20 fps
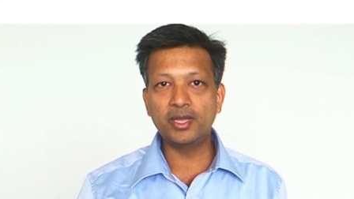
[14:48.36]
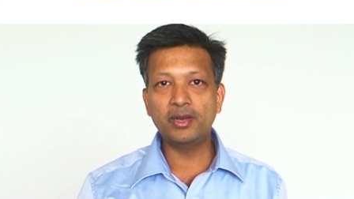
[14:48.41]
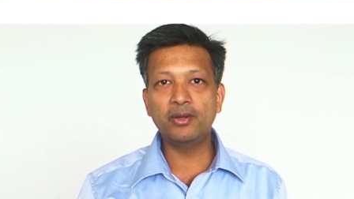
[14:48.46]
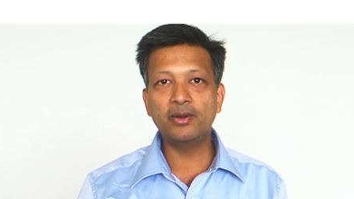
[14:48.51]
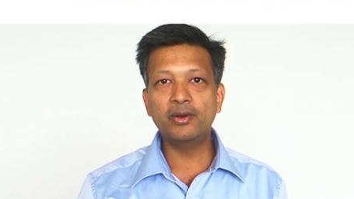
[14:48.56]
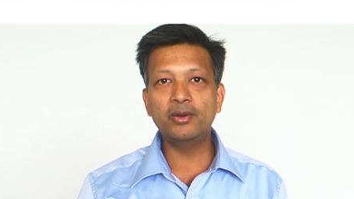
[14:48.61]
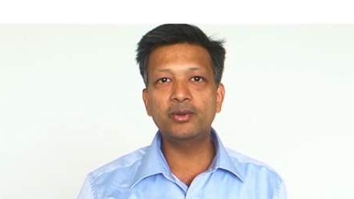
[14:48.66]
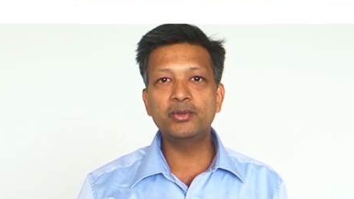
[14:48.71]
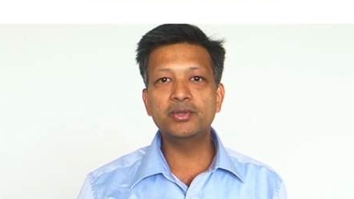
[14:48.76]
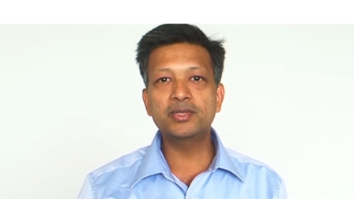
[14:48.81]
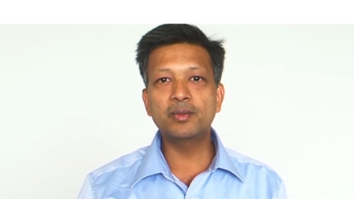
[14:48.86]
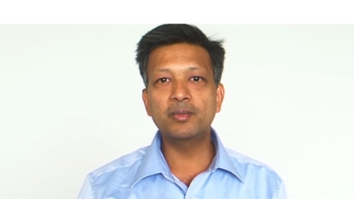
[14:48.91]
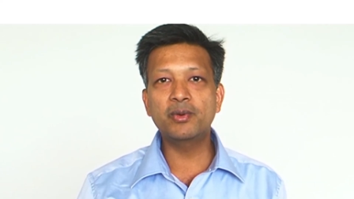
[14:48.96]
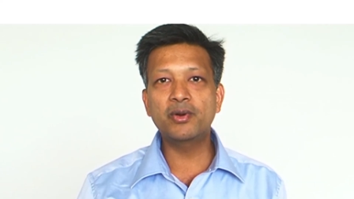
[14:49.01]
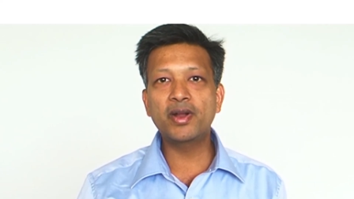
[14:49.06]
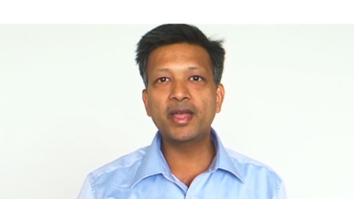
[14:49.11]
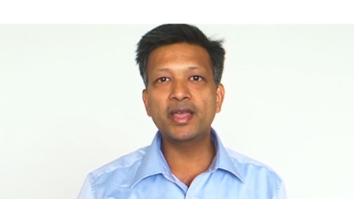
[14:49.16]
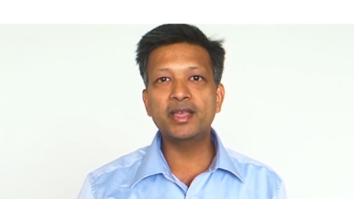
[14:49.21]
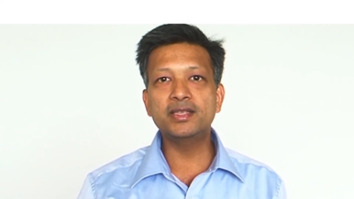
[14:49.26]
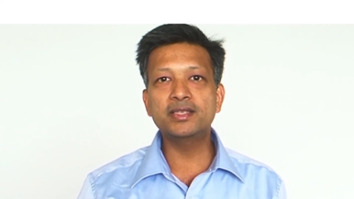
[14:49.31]
in order to
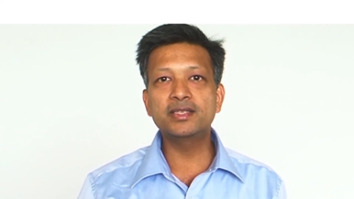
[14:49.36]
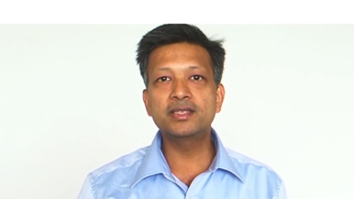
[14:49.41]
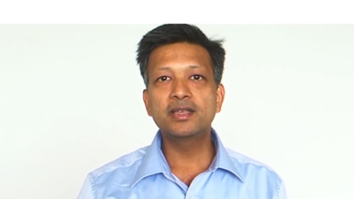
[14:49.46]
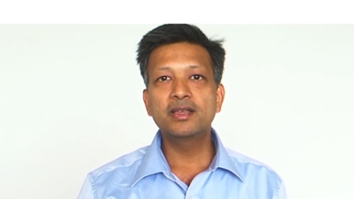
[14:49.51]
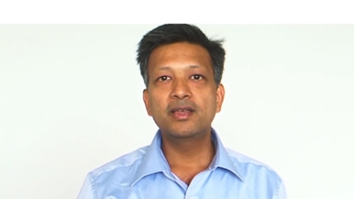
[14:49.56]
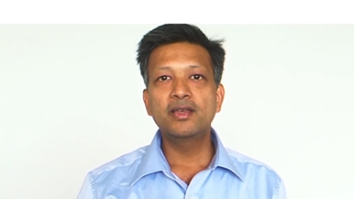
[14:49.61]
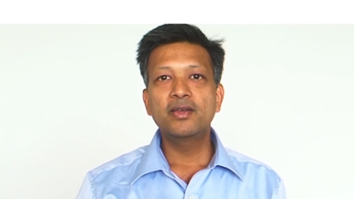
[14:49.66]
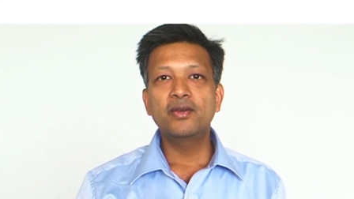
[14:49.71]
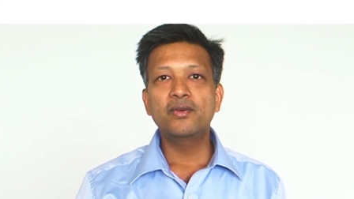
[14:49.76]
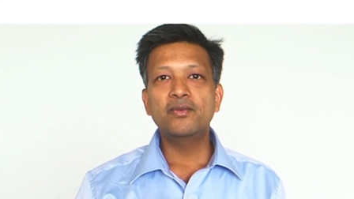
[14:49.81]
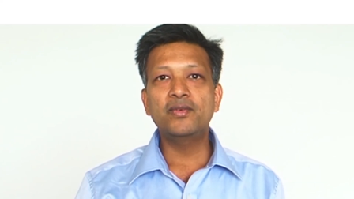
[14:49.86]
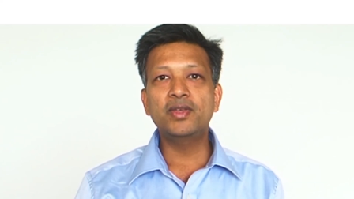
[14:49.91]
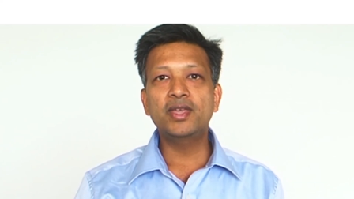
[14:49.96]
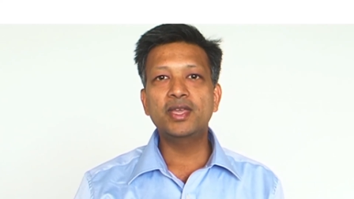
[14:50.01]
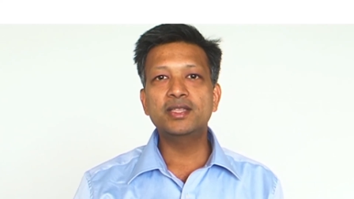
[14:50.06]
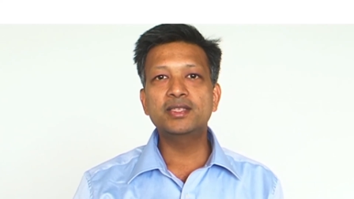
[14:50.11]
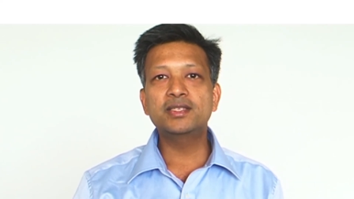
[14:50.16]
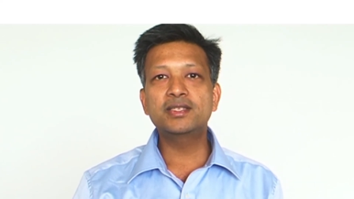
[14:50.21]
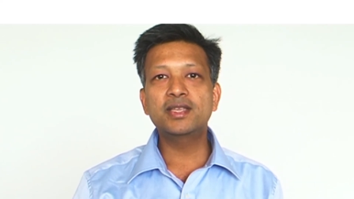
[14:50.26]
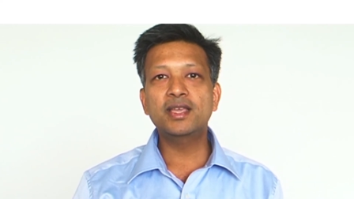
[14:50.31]
summarize, we
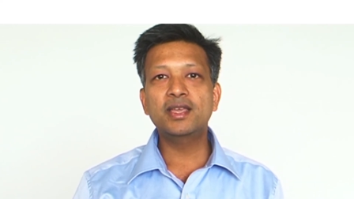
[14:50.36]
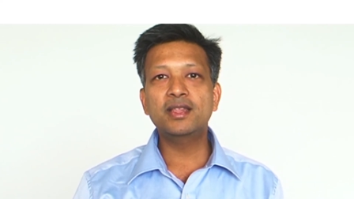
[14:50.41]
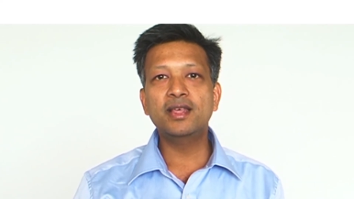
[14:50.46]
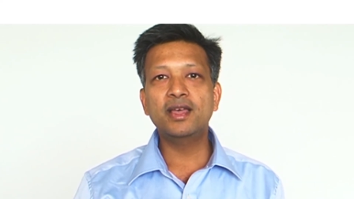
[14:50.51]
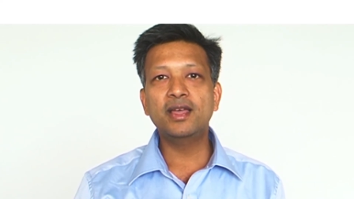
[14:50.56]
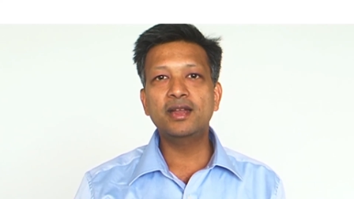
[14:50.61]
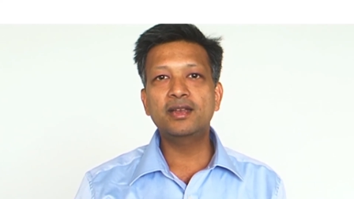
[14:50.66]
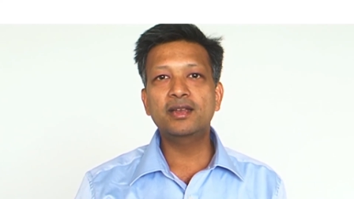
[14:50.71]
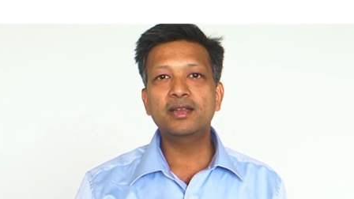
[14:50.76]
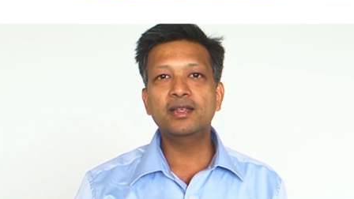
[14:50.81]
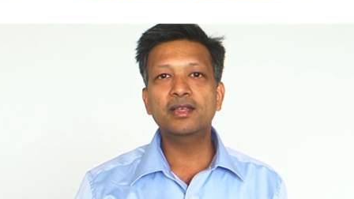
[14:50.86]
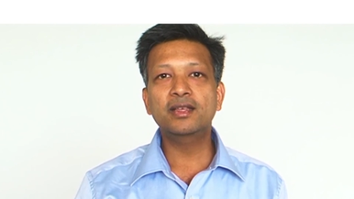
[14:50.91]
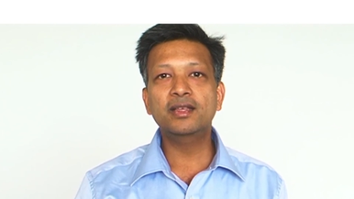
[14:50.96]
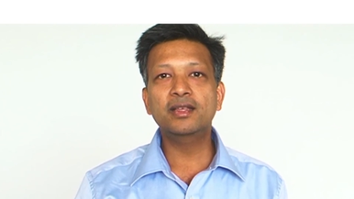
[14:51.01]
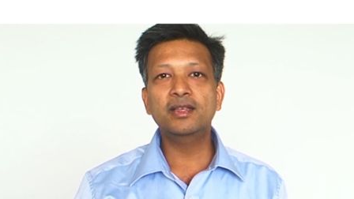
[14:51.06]
can say that